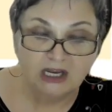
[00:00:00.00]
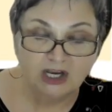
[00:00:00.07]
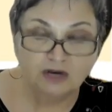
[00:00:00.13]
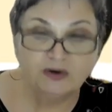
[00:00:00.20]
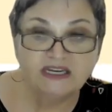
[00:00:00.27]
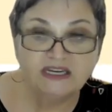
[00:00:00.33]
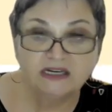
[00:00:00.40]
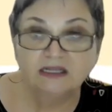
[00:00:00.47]

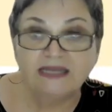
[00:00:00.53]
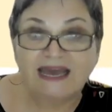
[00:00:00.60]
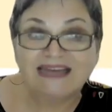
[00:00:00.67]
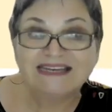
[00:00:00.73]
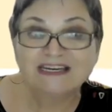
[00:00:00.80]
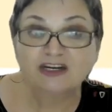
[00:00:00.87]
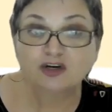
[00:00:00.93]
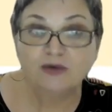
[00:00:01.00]
Critical
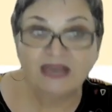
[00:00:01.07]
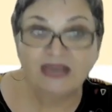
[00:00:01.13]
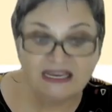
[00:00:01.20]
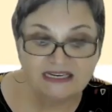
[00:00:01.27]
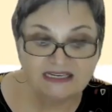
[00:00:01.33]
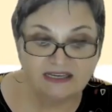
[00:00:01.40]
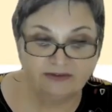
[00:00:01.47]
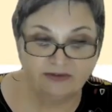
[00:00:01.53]
and
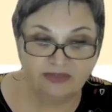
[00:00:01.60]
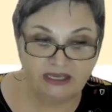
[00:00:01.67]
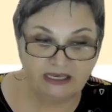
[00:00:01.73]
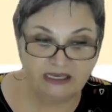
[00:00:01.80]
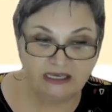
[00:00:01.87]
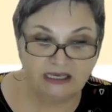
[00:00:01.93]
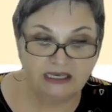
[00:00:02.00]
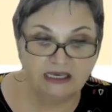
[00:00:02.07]
creative
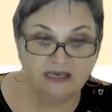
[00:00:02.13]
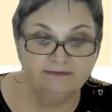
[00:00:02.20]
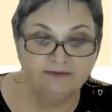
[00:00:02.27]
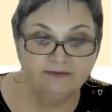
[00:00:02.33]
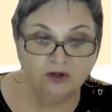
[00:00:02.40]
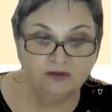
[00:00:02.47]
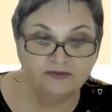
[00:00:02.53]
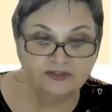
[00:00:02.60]
thinking
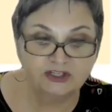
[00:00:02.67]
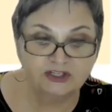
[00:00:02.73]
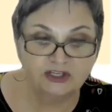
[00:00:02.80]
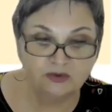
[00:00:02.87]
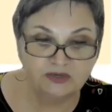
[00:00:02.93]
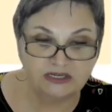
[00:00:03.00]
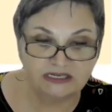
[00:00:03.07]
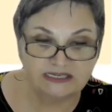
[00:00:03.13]
involves
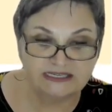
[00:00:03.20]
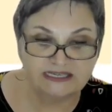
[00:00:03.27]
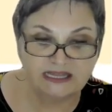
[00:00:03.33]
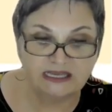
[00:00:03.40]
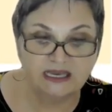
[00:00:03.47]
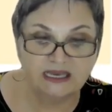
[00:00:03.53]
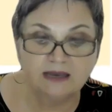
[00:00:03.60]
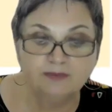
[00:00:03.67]
students
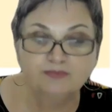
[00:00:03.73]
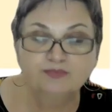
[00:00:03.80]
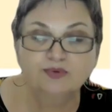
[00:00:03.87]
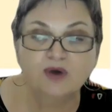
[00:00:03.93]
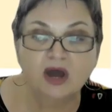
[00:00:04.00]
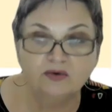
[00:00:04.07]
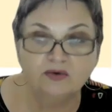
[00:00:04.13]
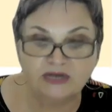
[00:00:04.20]
thinking
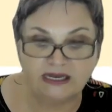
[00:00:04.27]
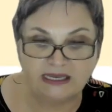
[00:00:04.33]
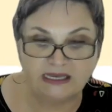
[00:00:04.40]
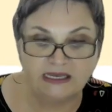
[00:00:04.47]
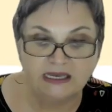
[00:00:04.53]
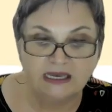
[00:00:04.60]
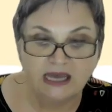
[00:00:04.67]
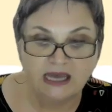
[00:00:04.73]

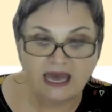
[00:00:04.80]
broadly